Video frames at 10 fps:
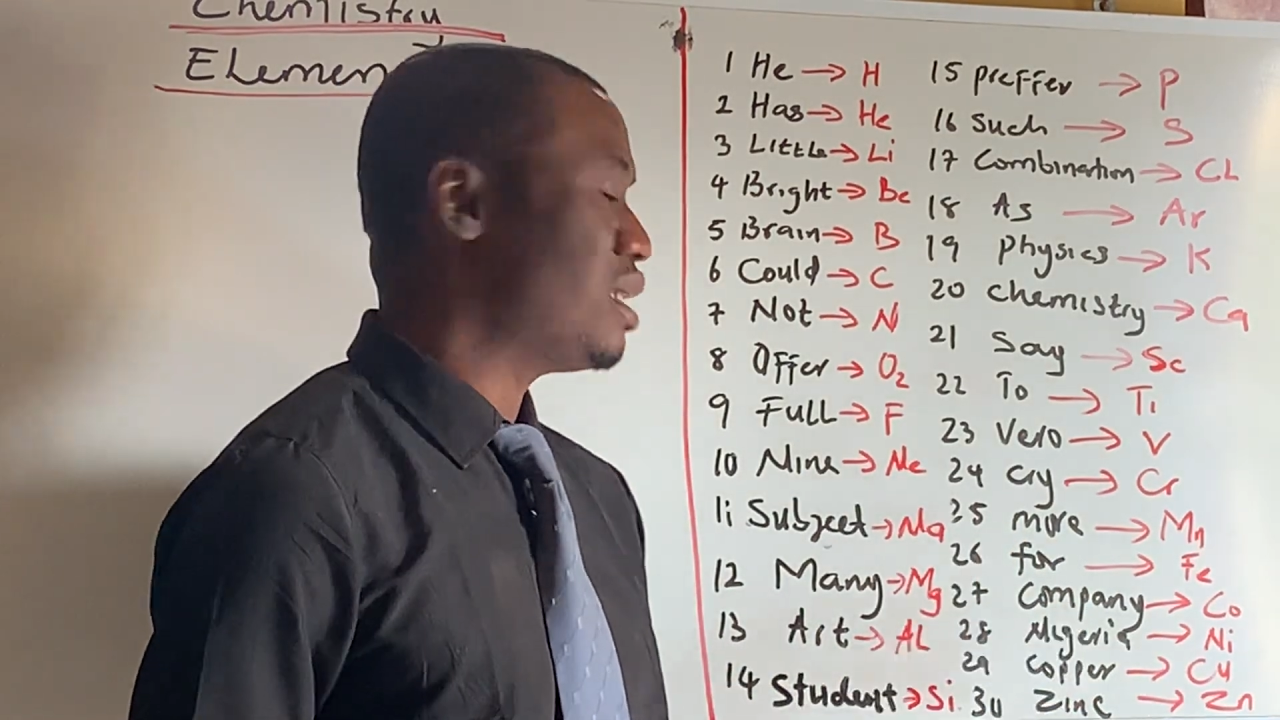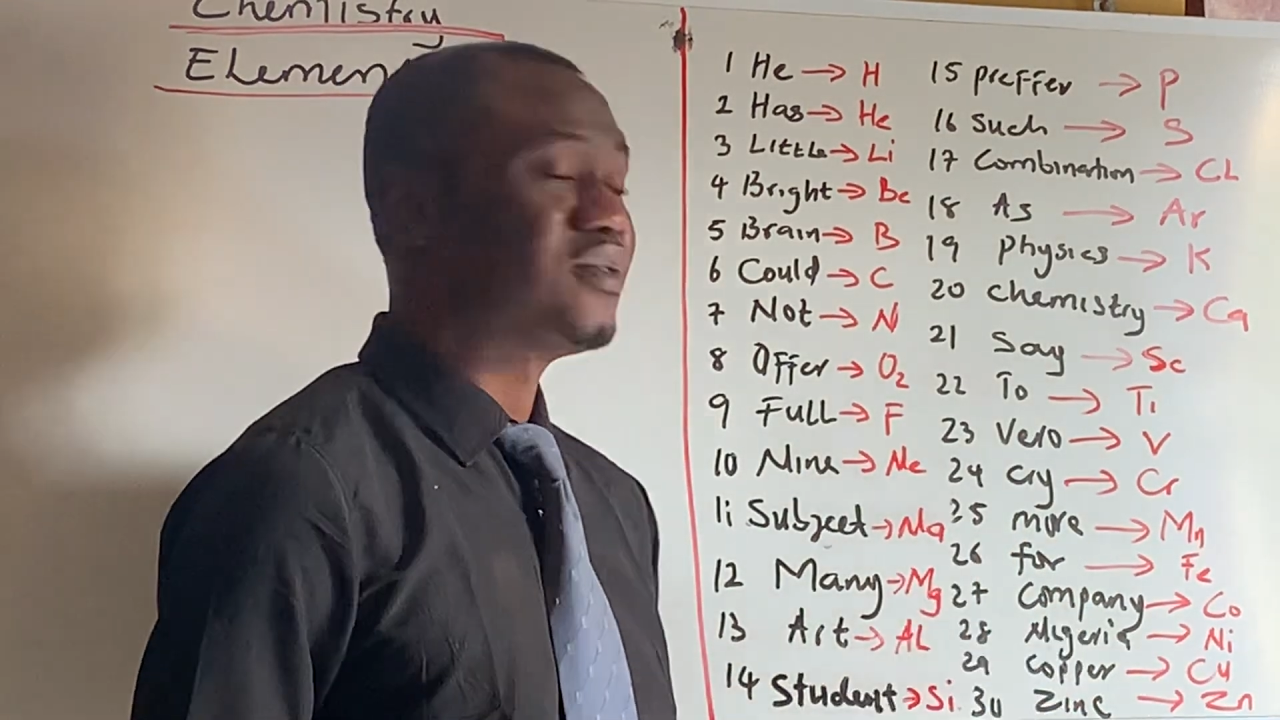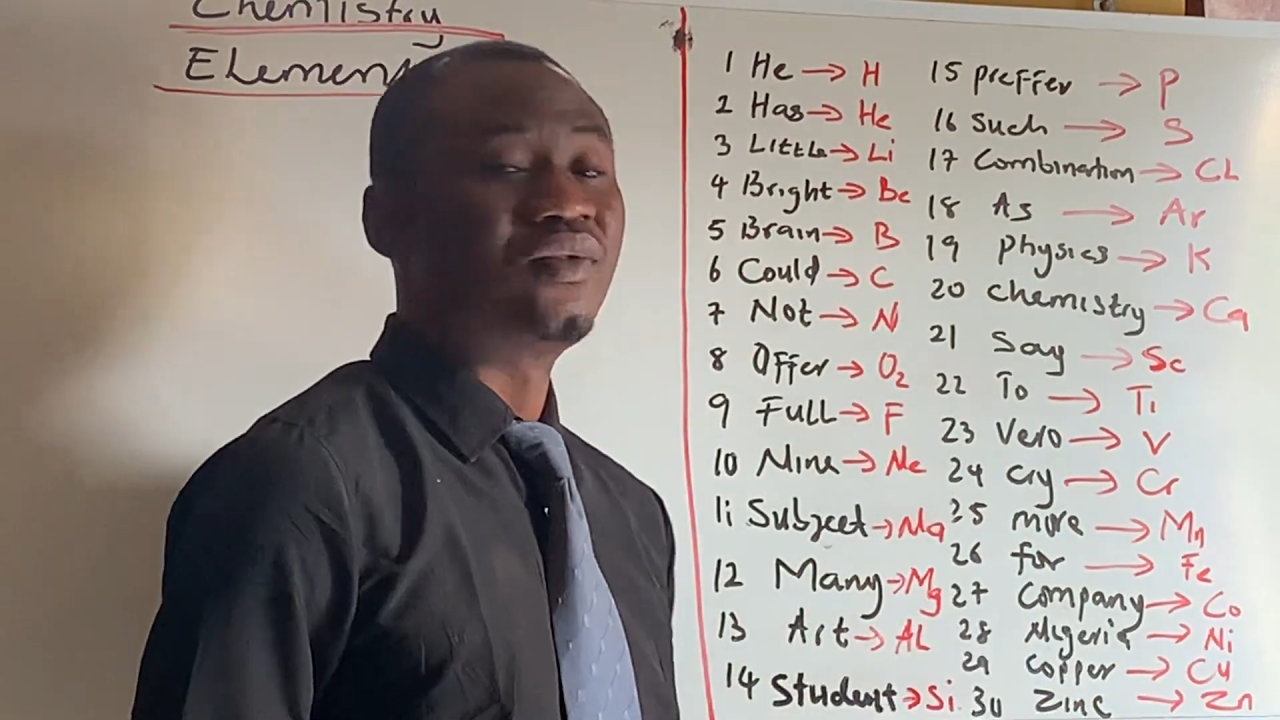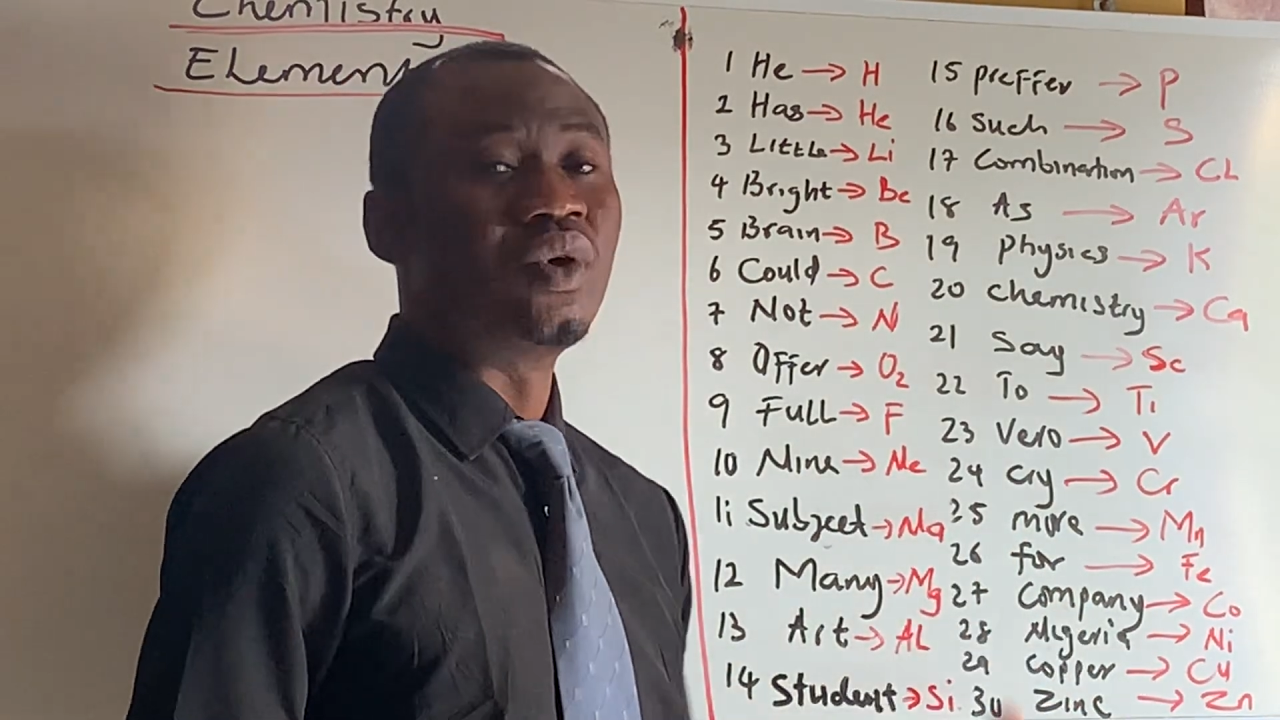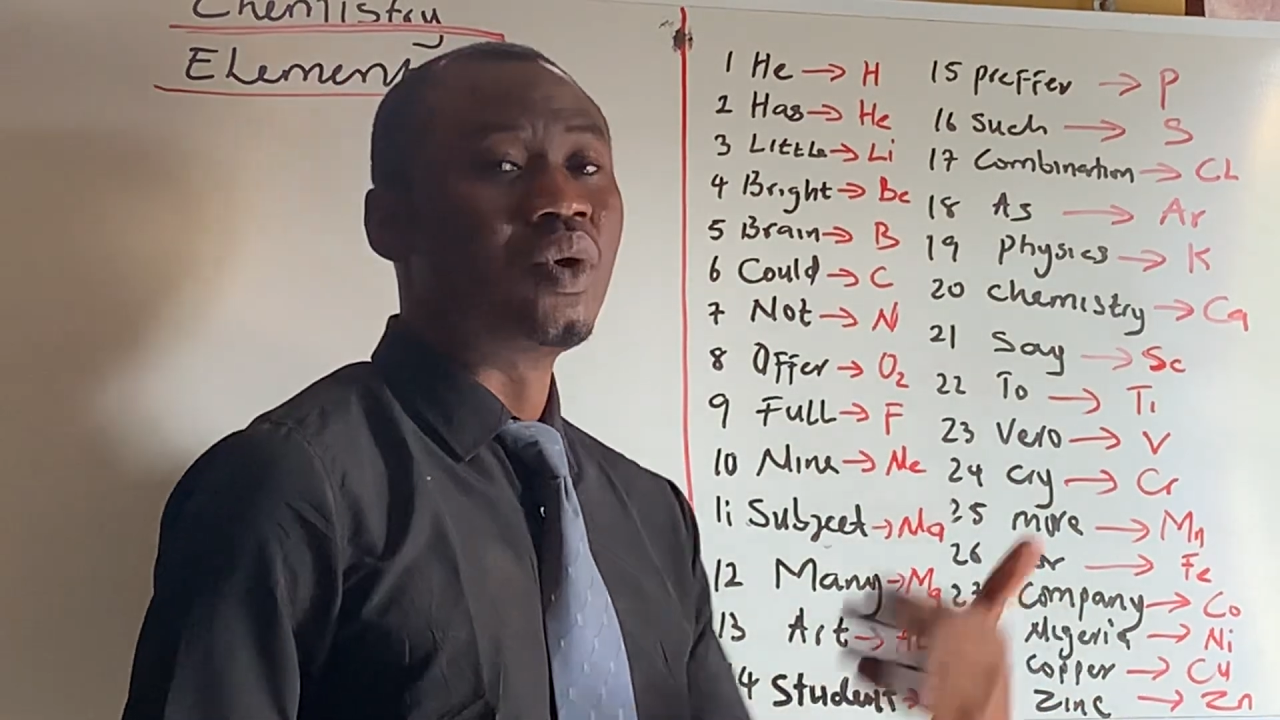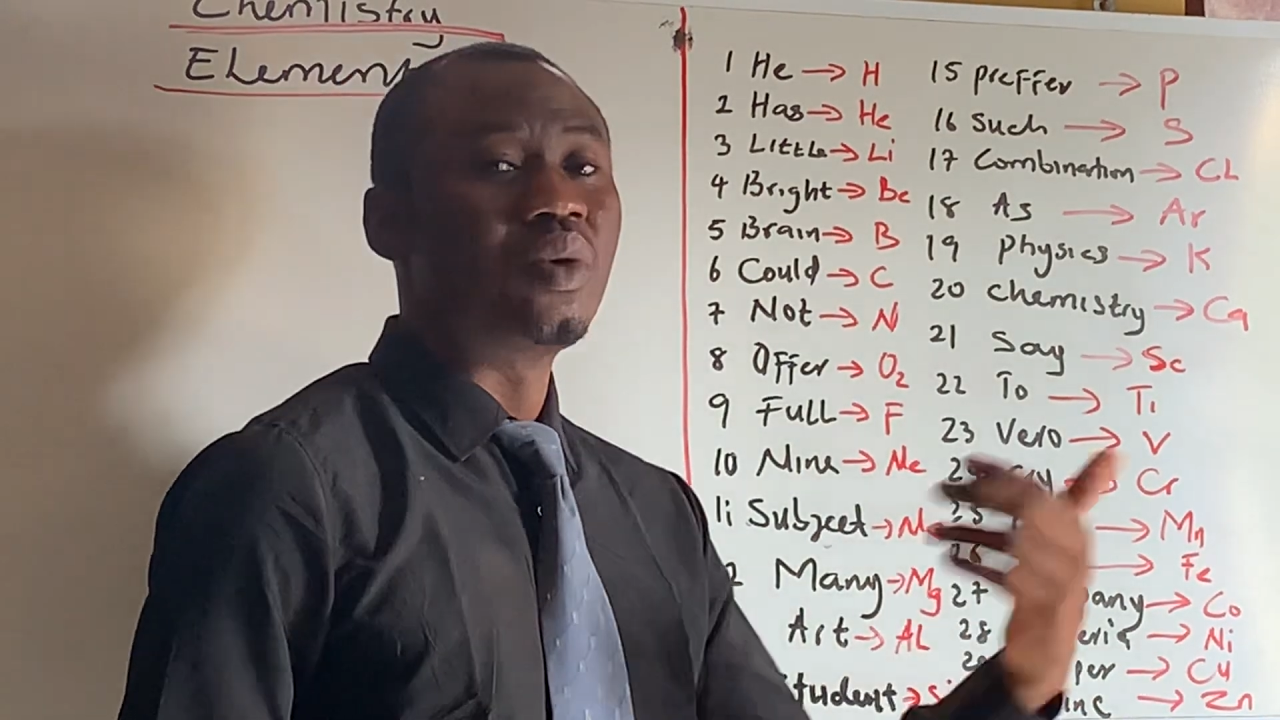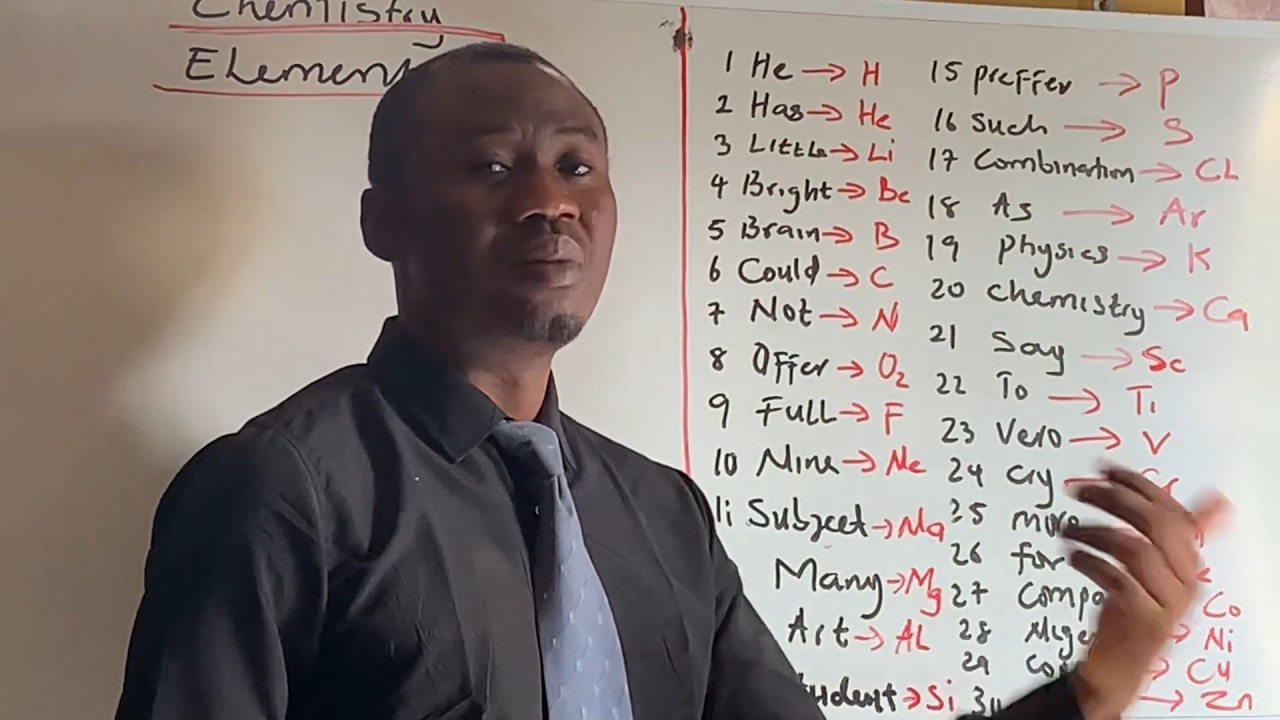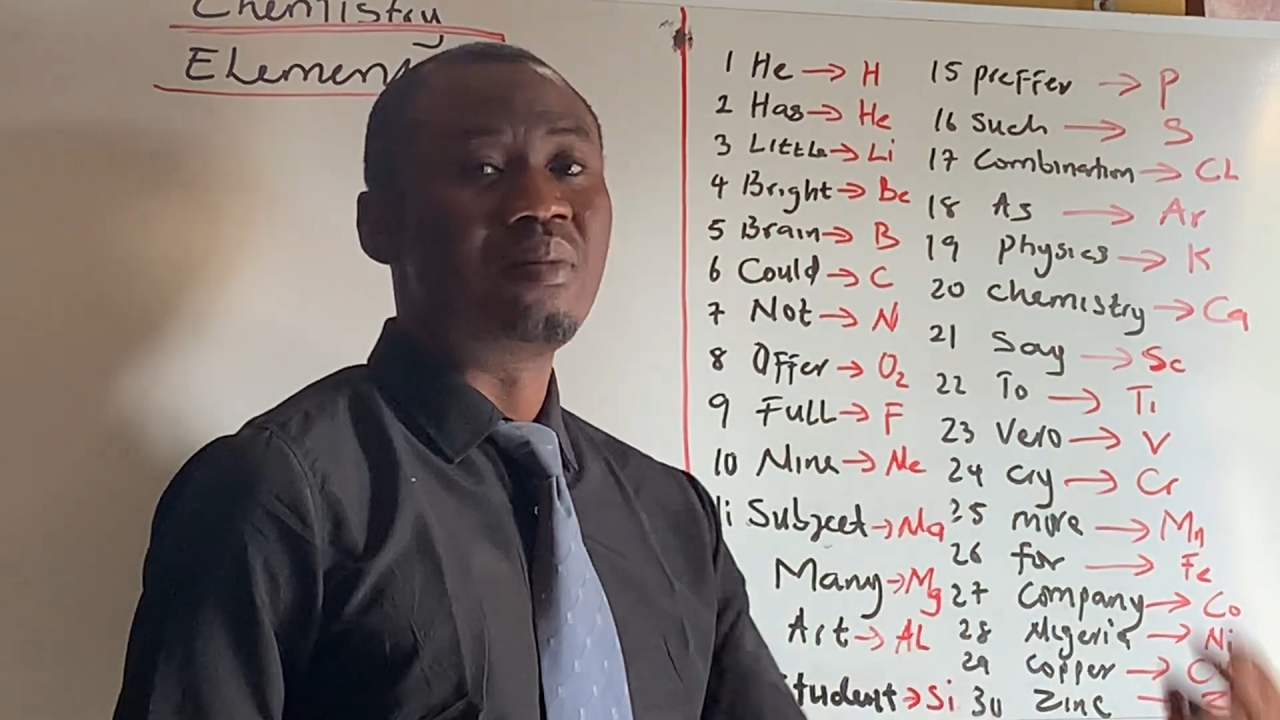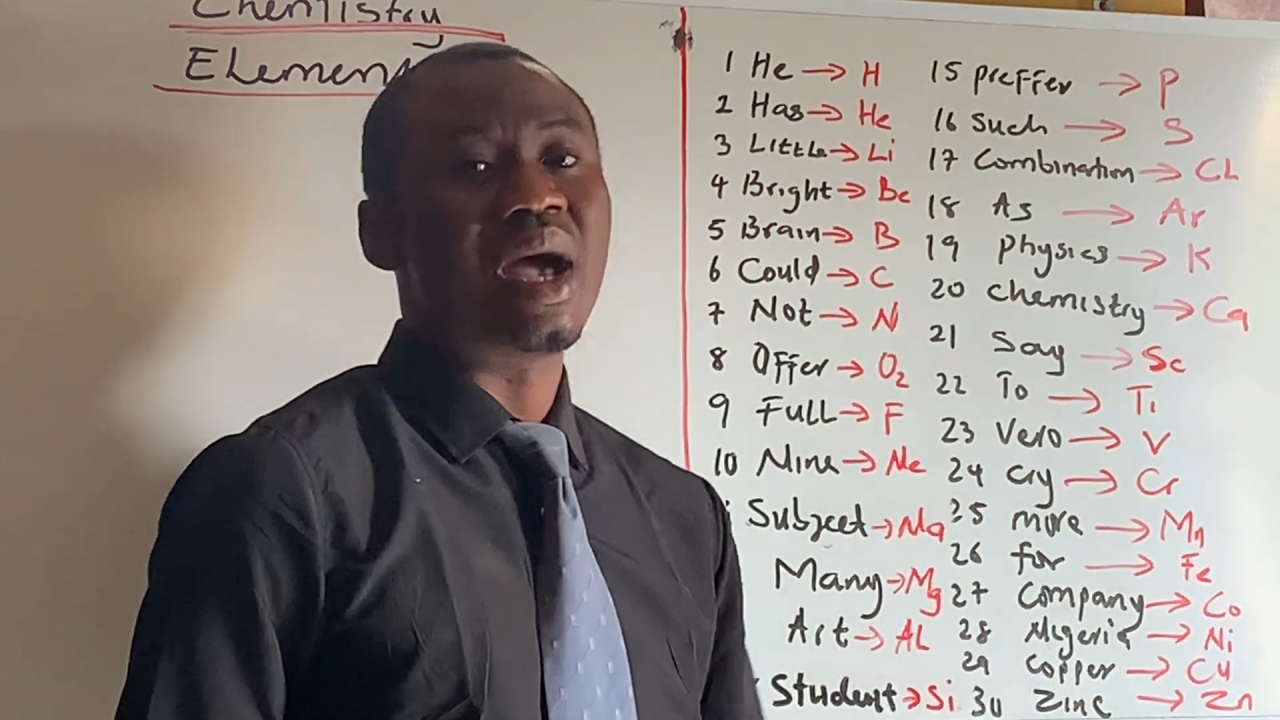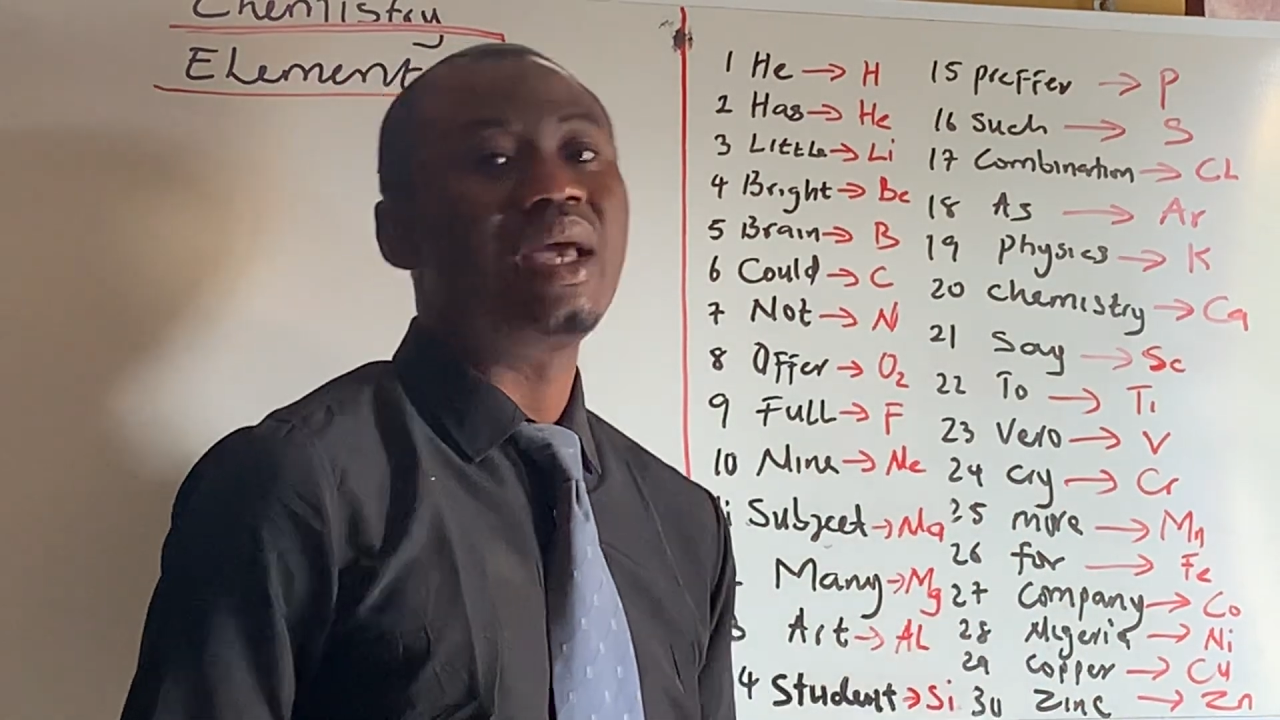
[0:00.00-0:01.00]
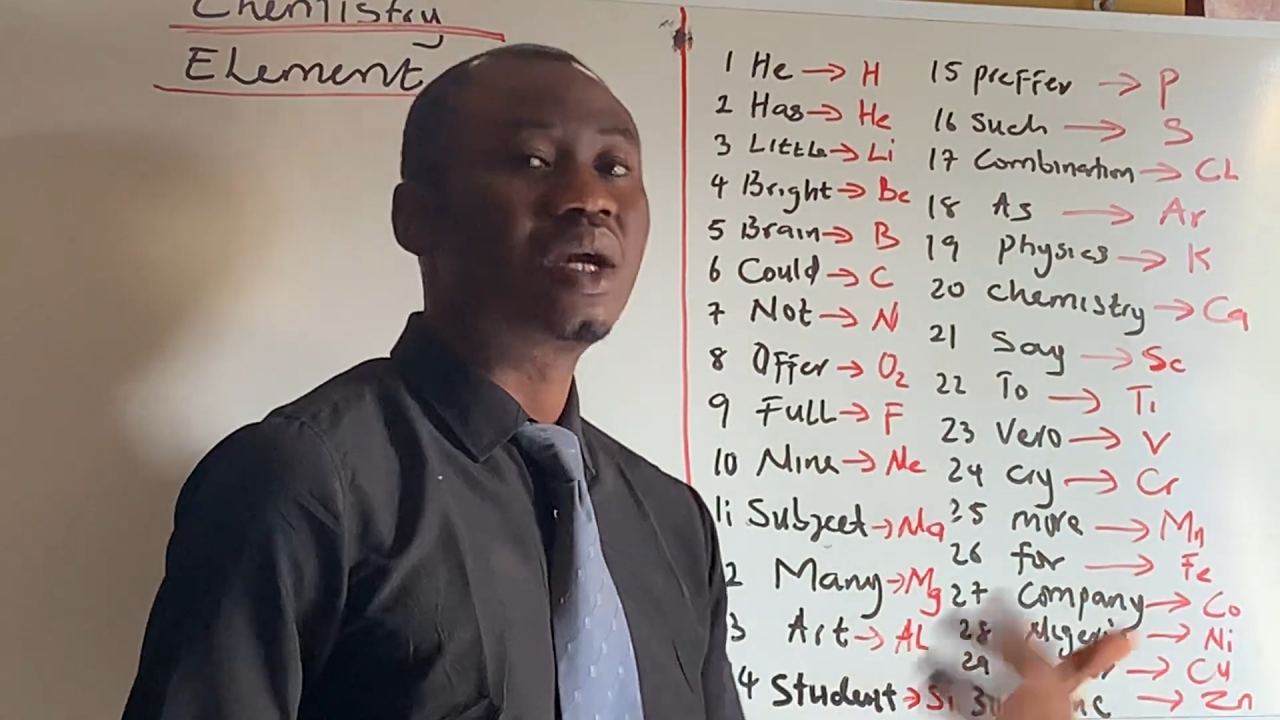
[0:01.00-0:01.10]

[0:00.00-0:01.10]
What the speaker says: for my